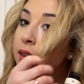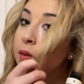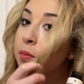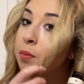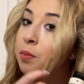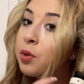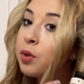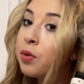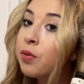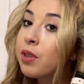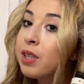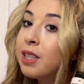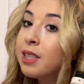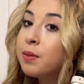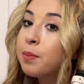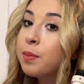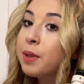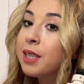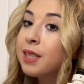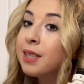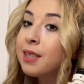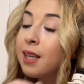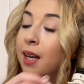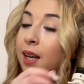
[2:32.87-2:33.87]
Move this
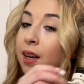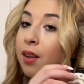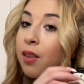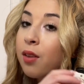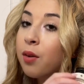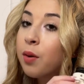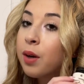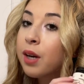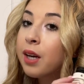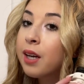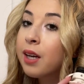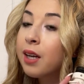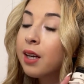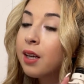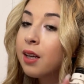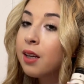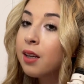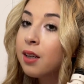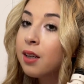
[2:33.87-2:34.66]
piece out of the way.